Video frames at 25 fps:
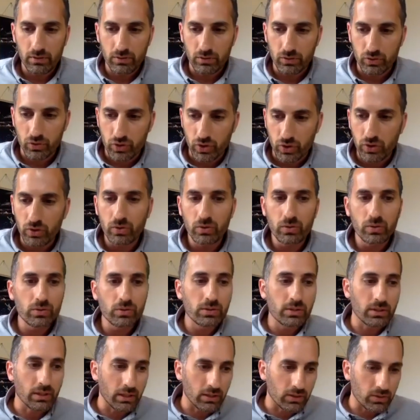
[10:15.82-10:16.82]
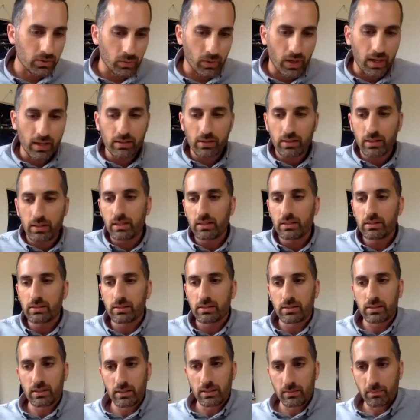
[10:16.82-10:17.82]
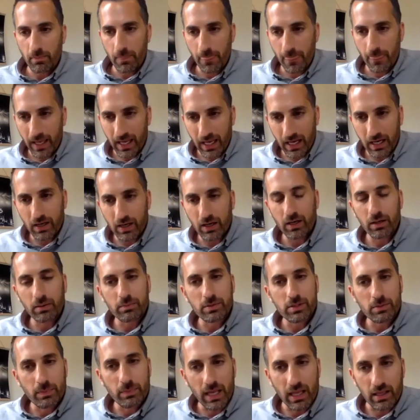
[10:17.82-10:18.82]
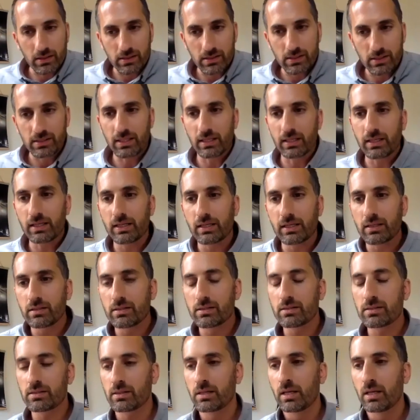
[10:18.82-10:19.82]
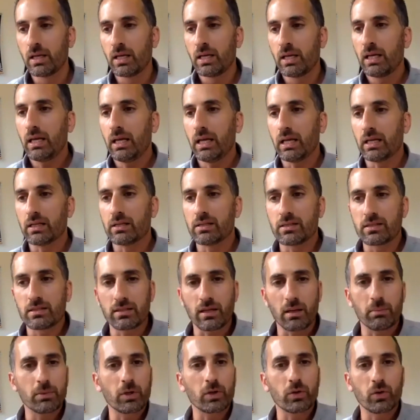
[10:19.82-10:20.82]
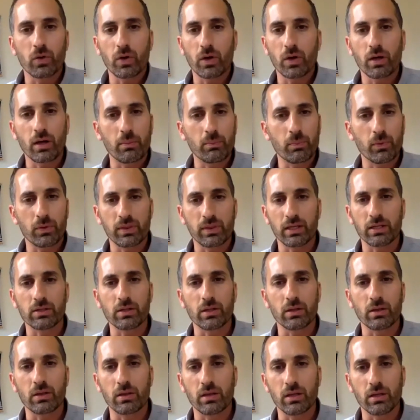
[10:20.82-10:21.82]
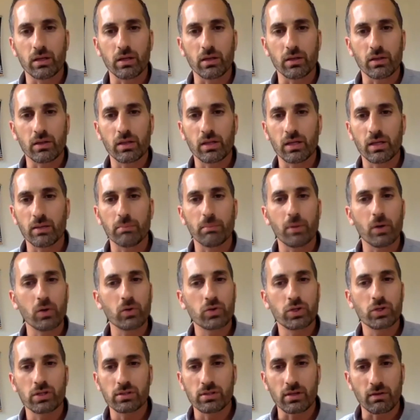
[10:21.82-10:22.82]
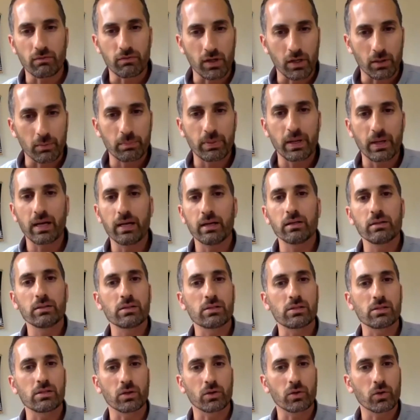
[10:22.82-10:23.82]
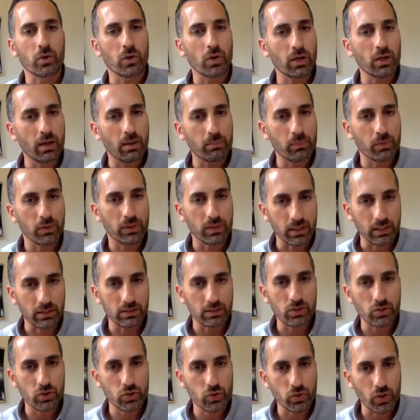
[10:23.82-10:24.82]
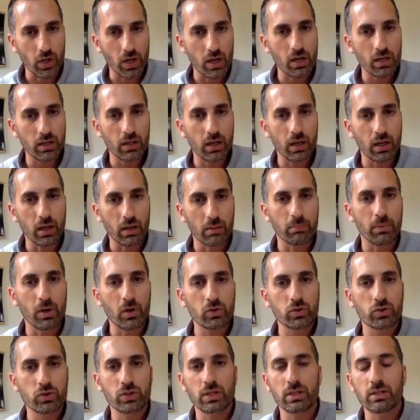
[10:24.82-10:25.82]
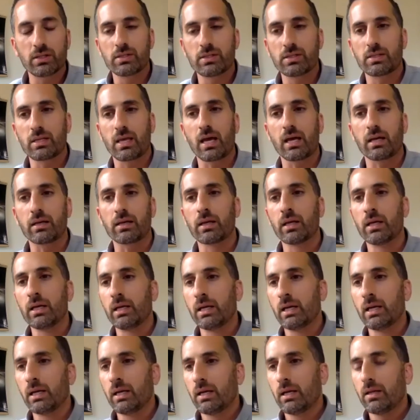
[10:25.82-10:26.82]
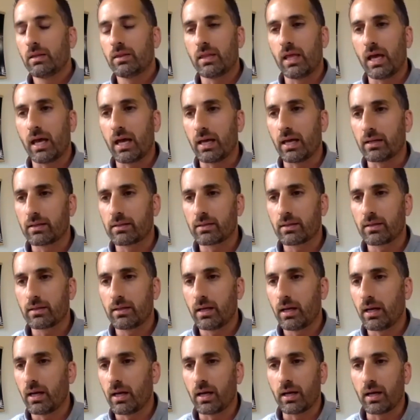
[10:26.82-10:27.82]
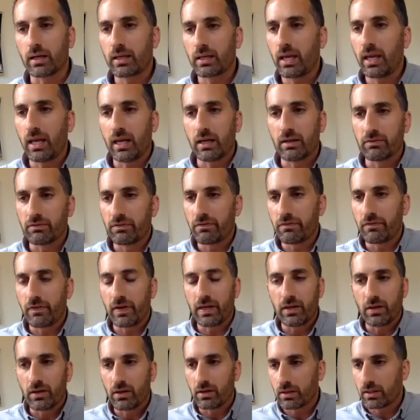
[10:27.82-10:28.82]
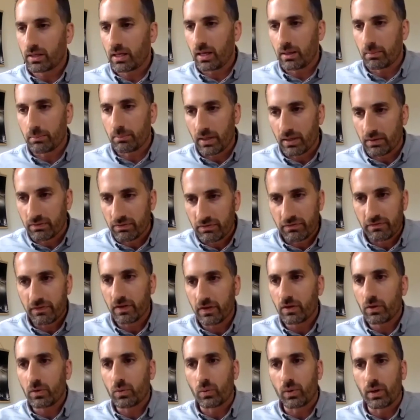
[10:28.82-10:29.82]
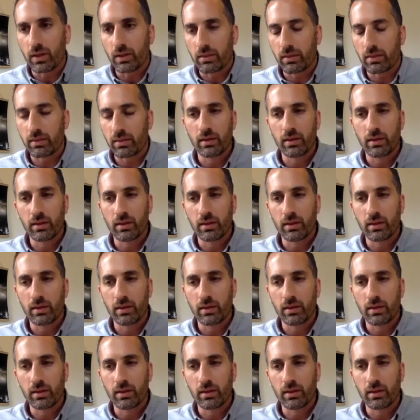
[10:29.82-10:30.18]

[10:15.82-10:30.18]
Jews, Israelis, Arabs, Palestinians, and some are growing up with the emotions of their parents. They're growing up with these strong emotions that can be filled with